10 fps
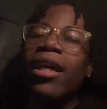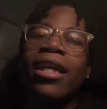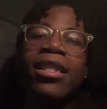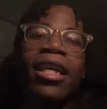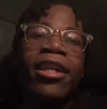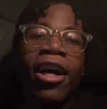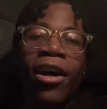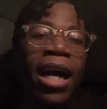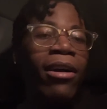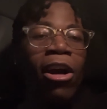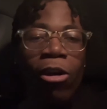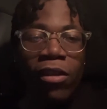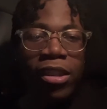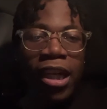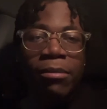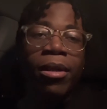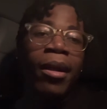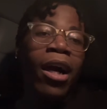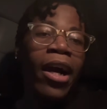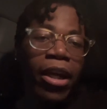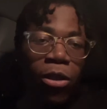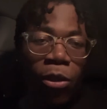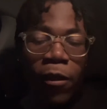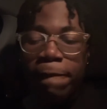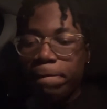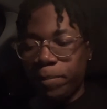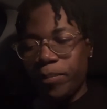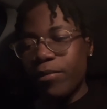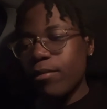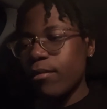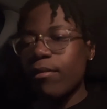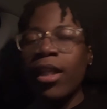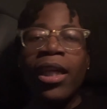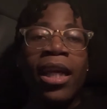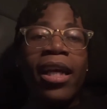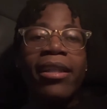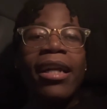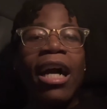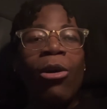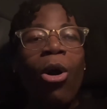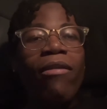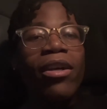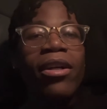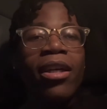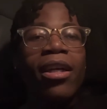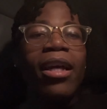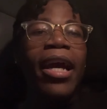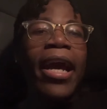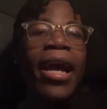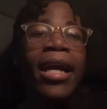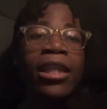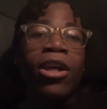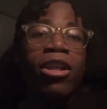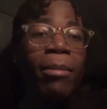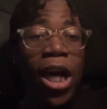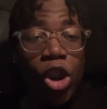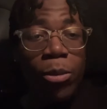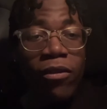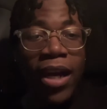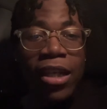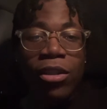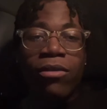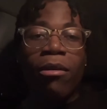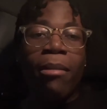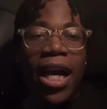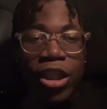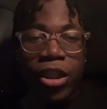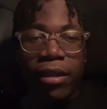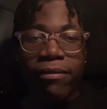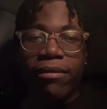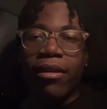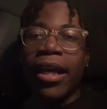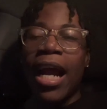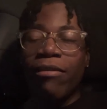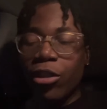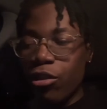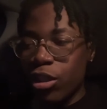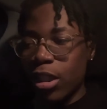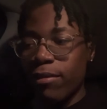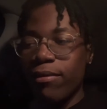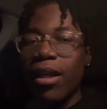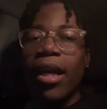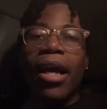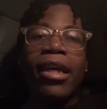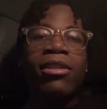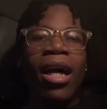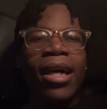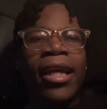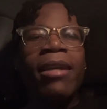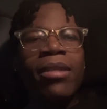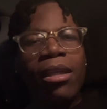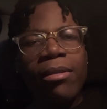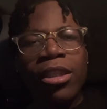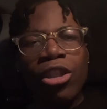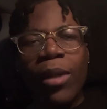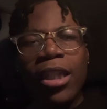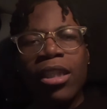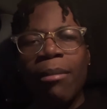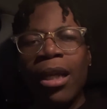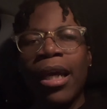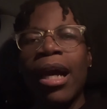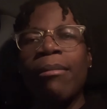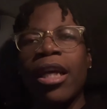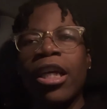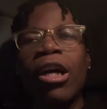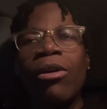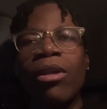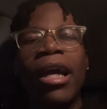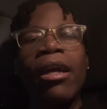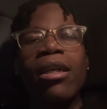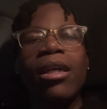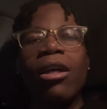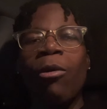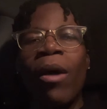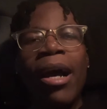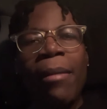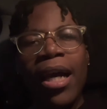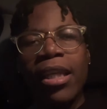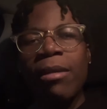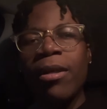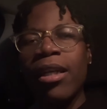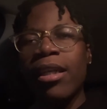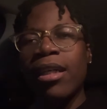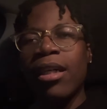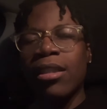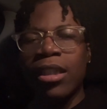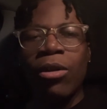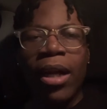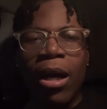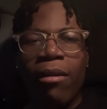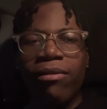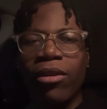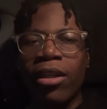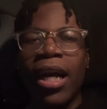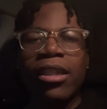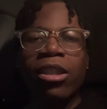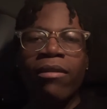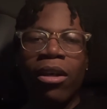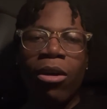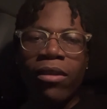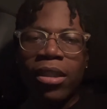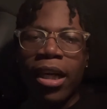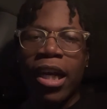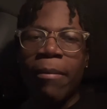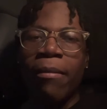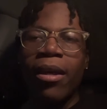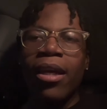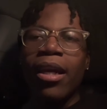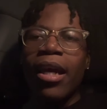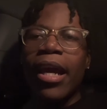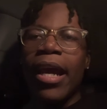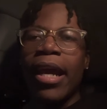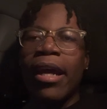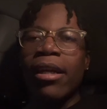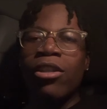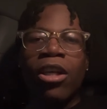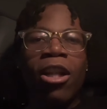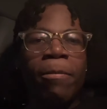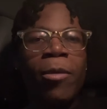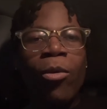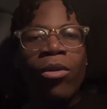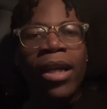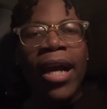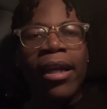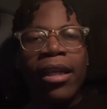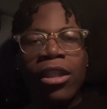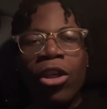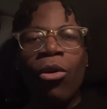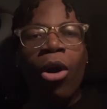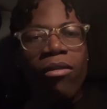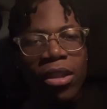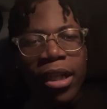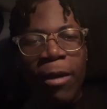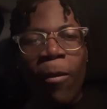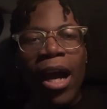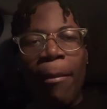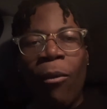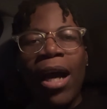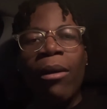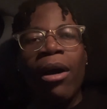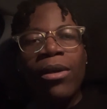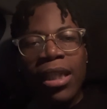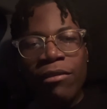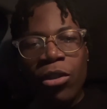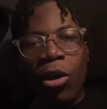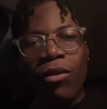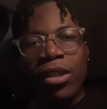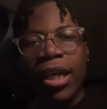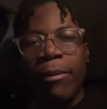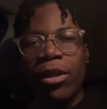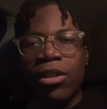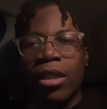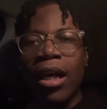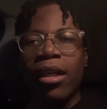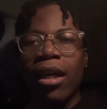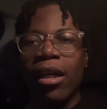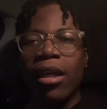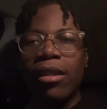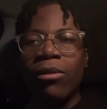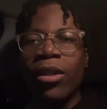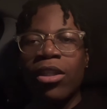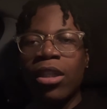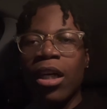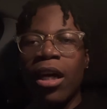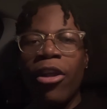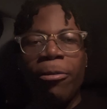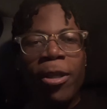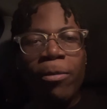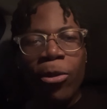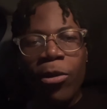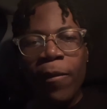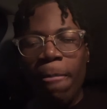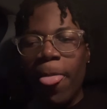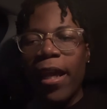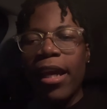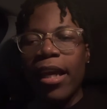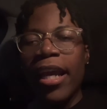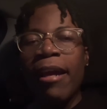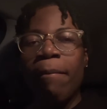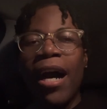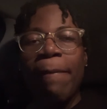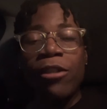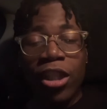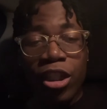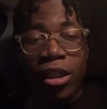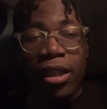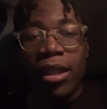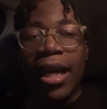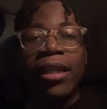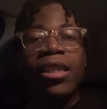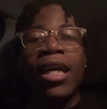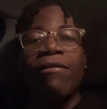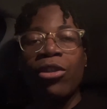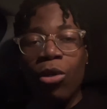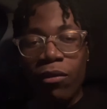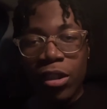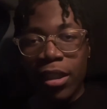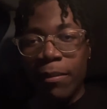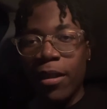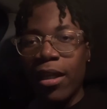He said, no, I don't got overtime. So I'm like, all right, cool. Then I go over and I talk to my supervisors from my shift, like afternoon shift. And so I keep telling him the situation. I'm like, yo, like, why am I keep getting singled out for not serving overtime, and there's other people not getting told overtime? Why do I always have to do overtime when there's other people in my position that doesn't have to do overtime?